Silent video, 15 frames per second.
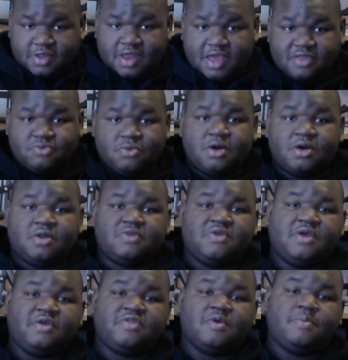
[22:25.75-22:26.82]
That's one of the
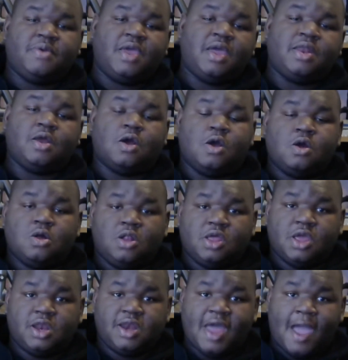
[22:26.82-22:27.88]
things of being an early
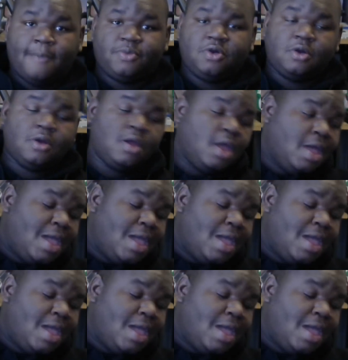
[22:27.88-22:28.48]
adopter.